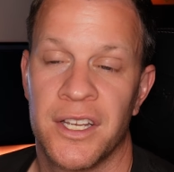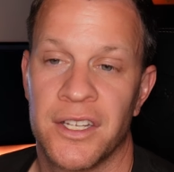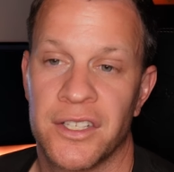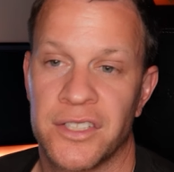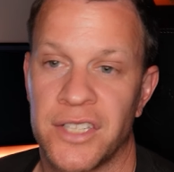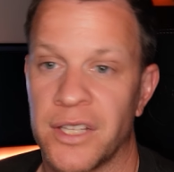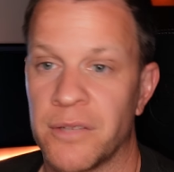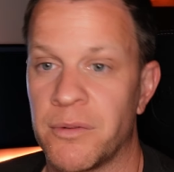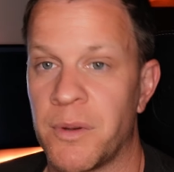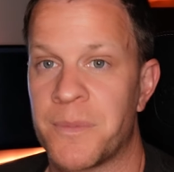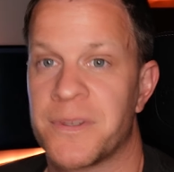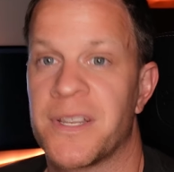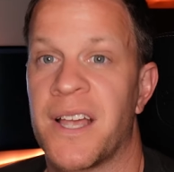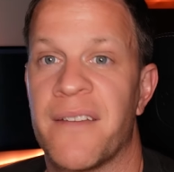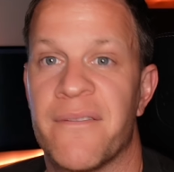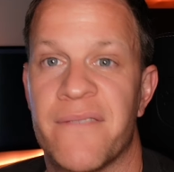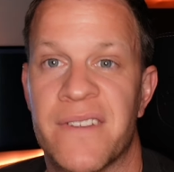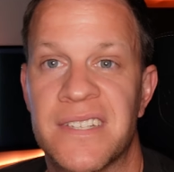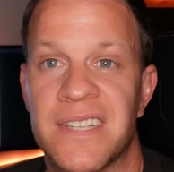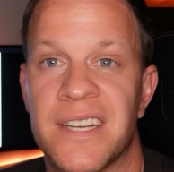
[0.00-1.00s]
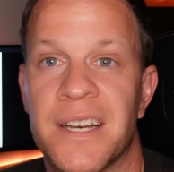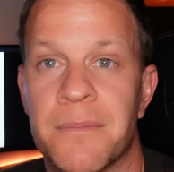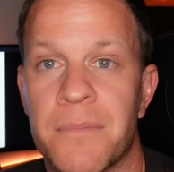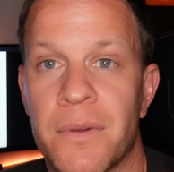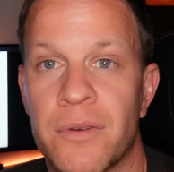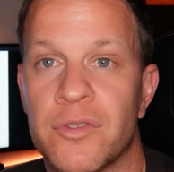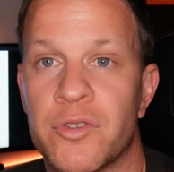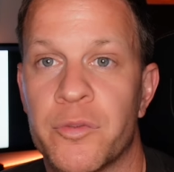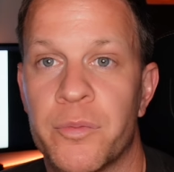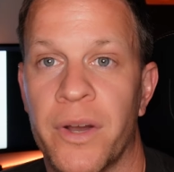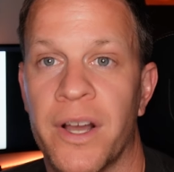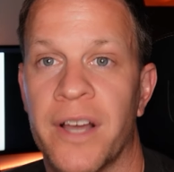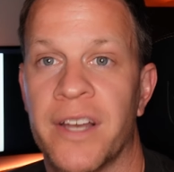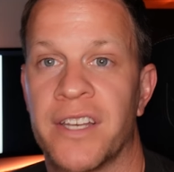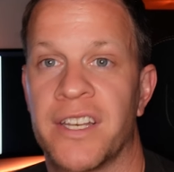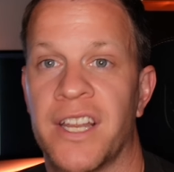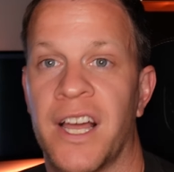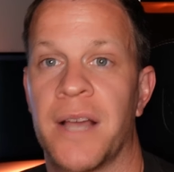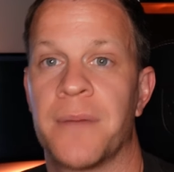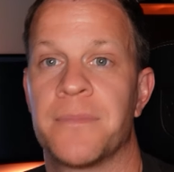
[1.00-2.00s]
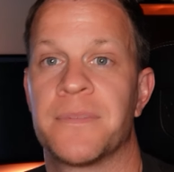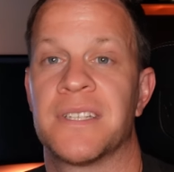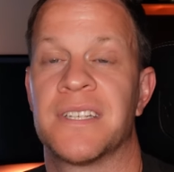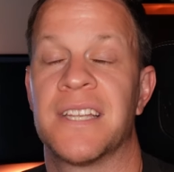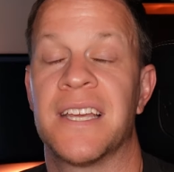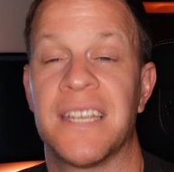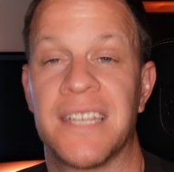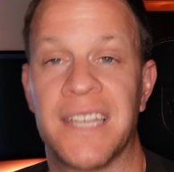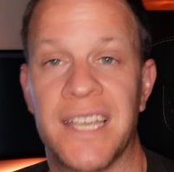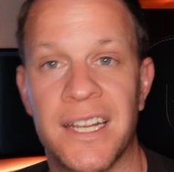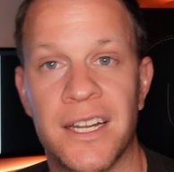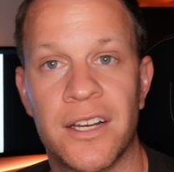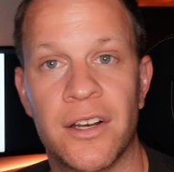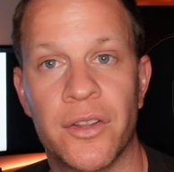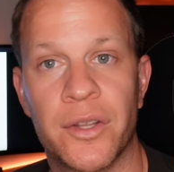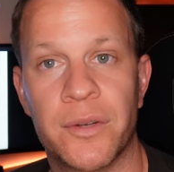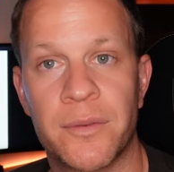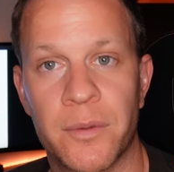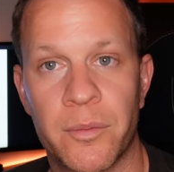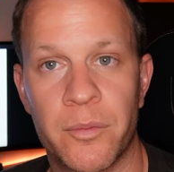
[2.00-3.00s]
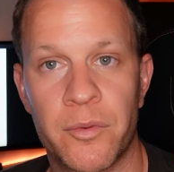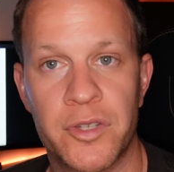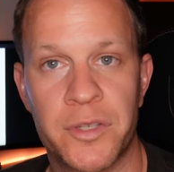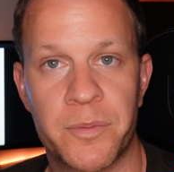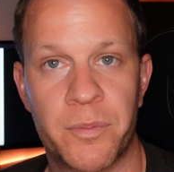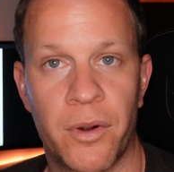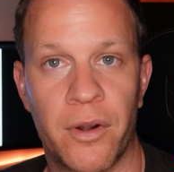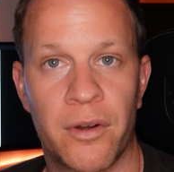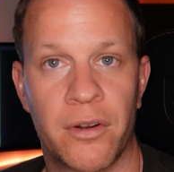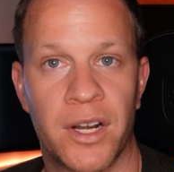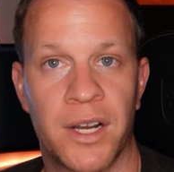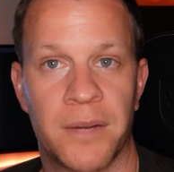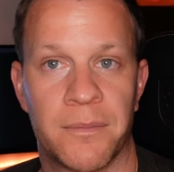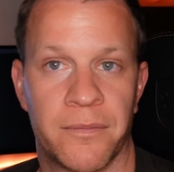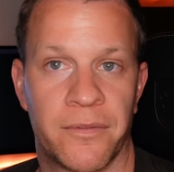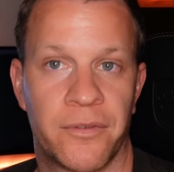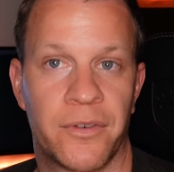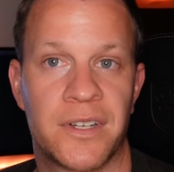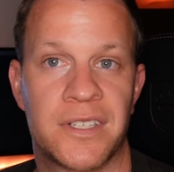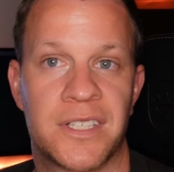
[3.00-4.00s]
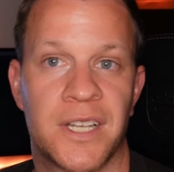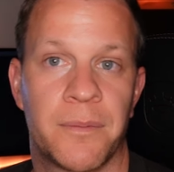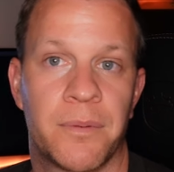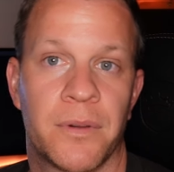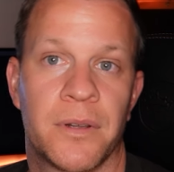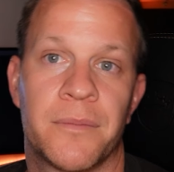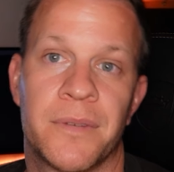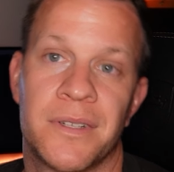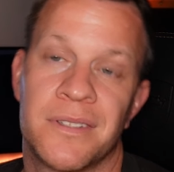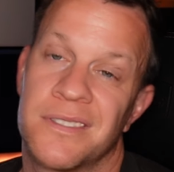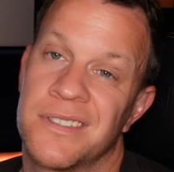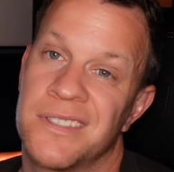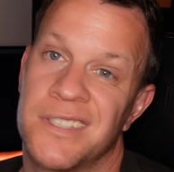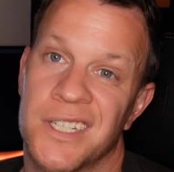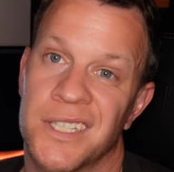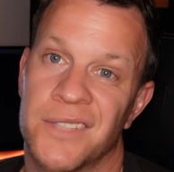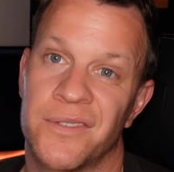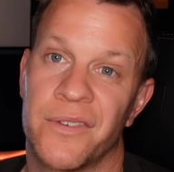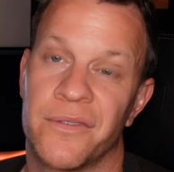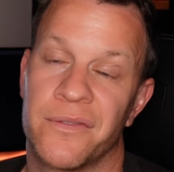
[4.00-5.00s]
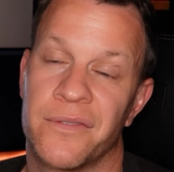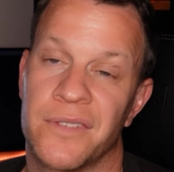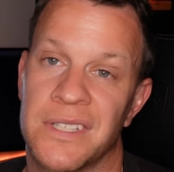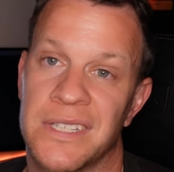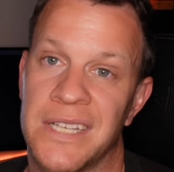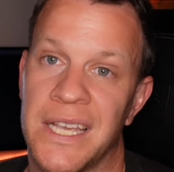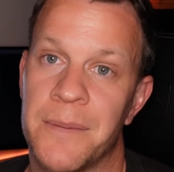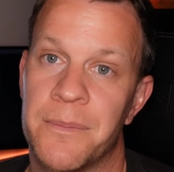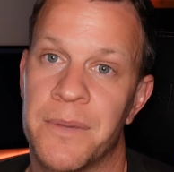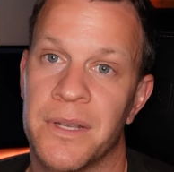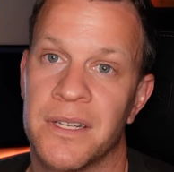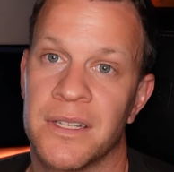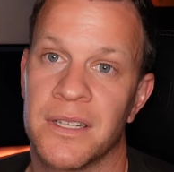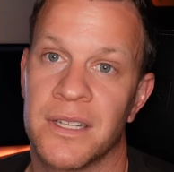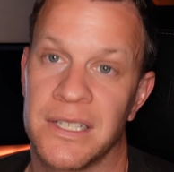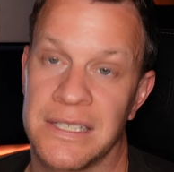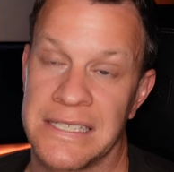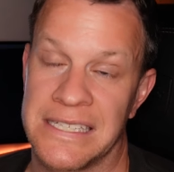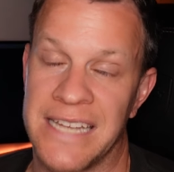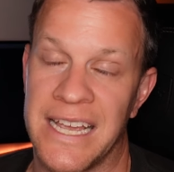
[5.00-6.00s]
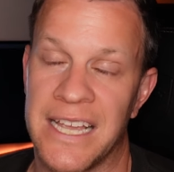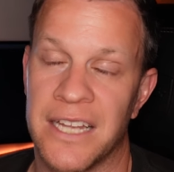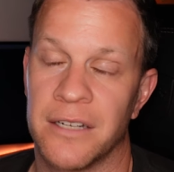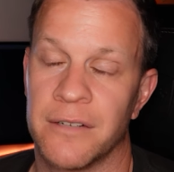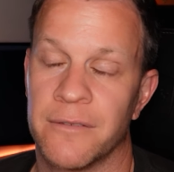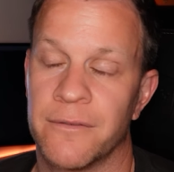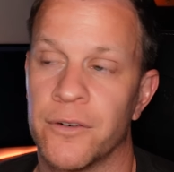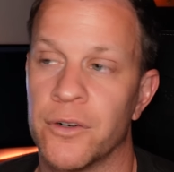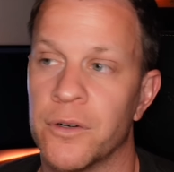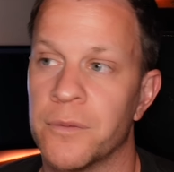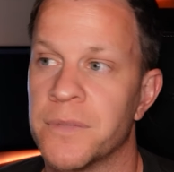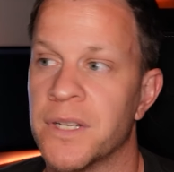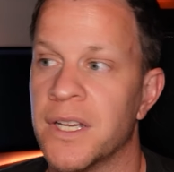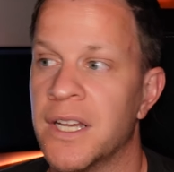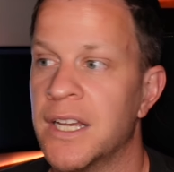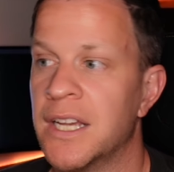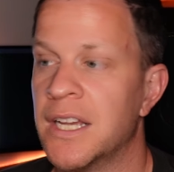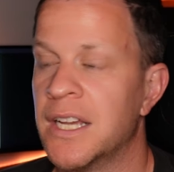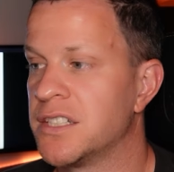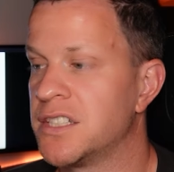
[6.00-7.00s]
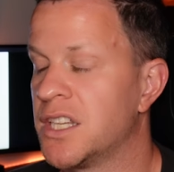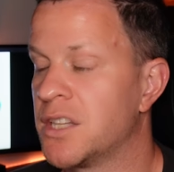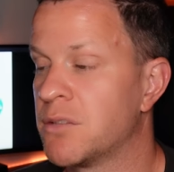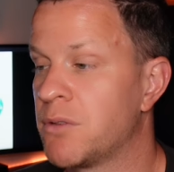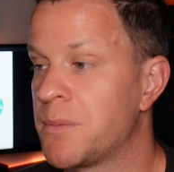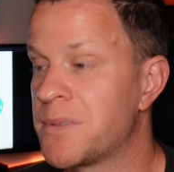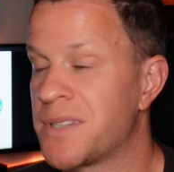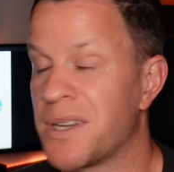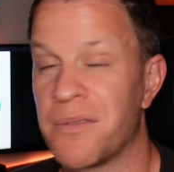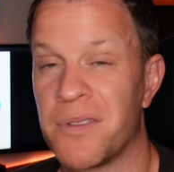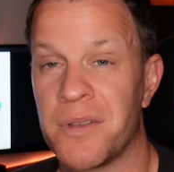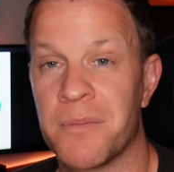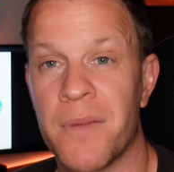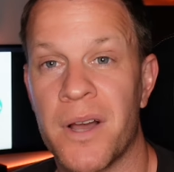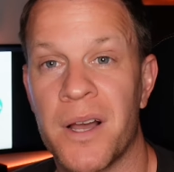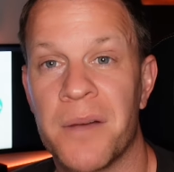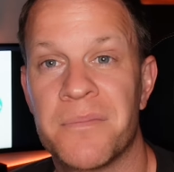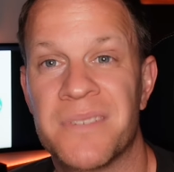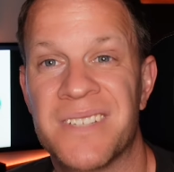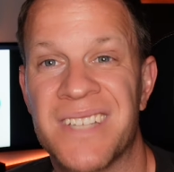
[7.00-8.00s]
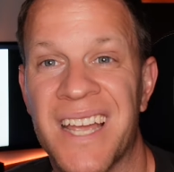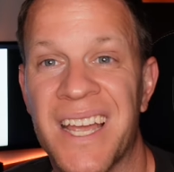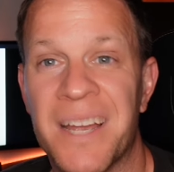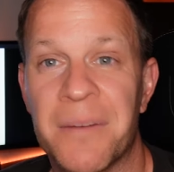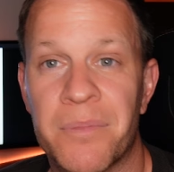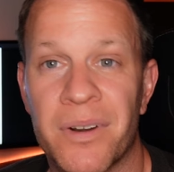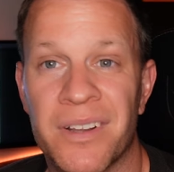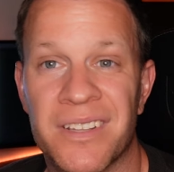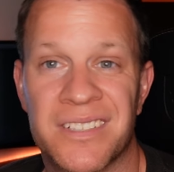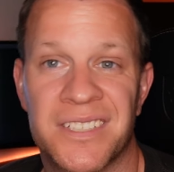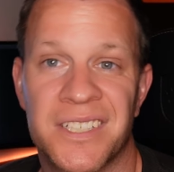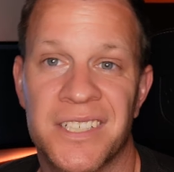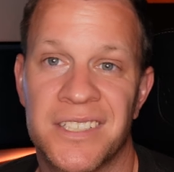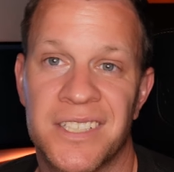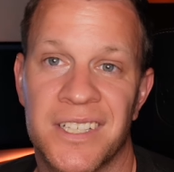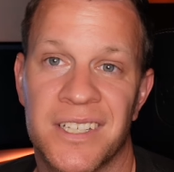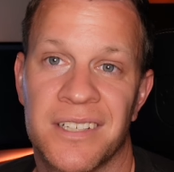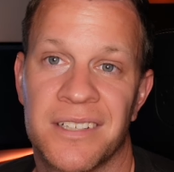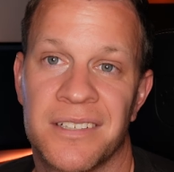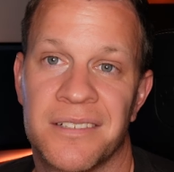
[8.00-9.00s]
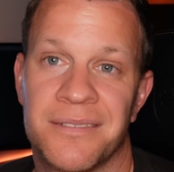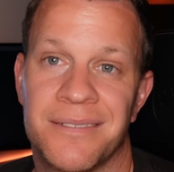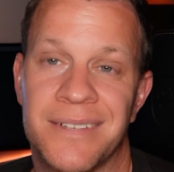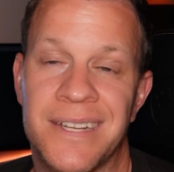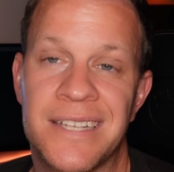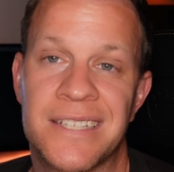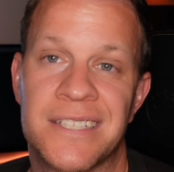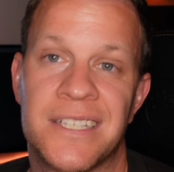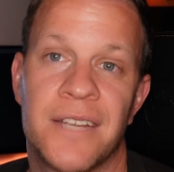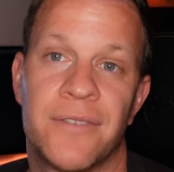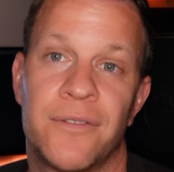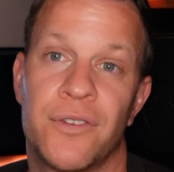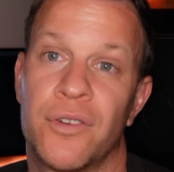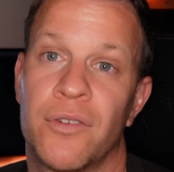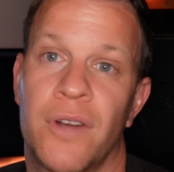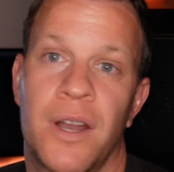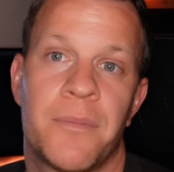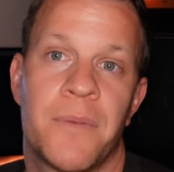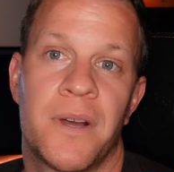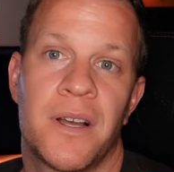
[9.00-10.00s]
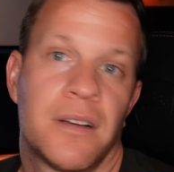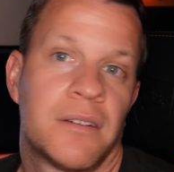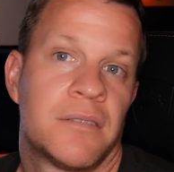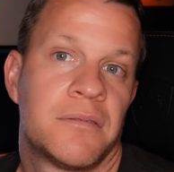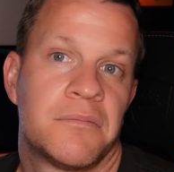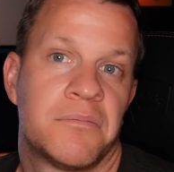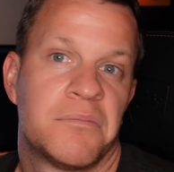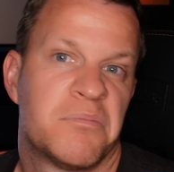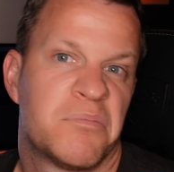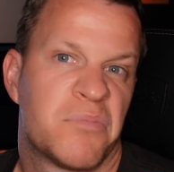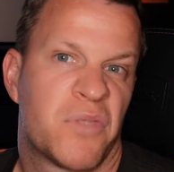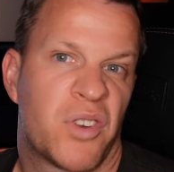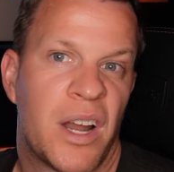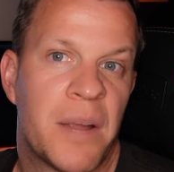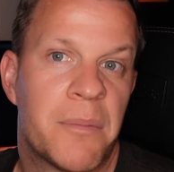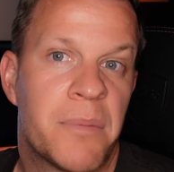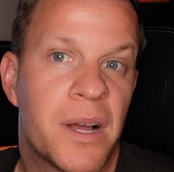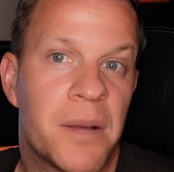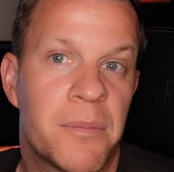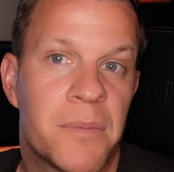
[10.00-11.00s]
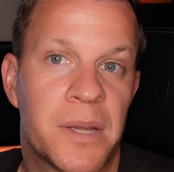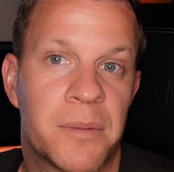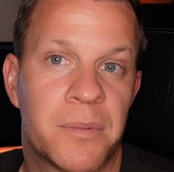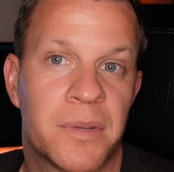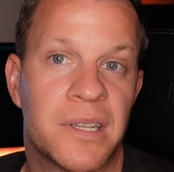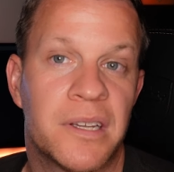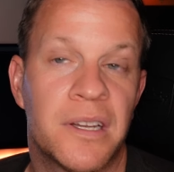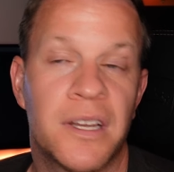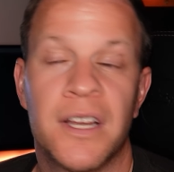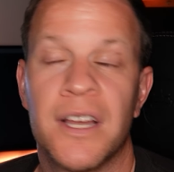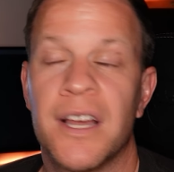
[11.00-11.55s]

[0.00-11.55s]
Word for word: Share the website, visit it multiple times a day. Get in on the rewards program, free supplements just for keeping and staying informed. Share the website with your mom, dad, brother, sister, niece, nephew, grandma, grandpa maybe.